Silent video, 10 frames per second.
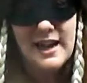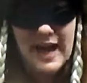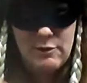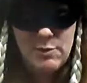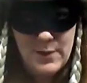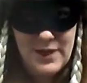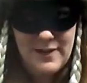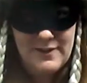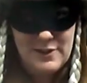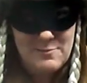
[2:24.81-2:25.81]
I will put
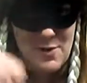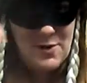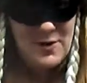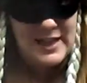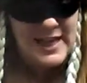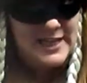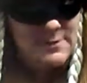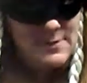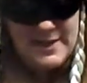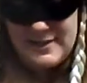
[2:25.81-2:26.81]
on the kimono, and I like
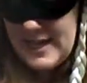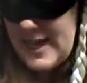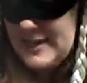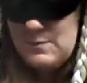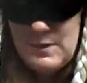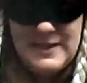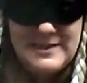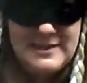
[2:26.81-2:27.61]
it because it has big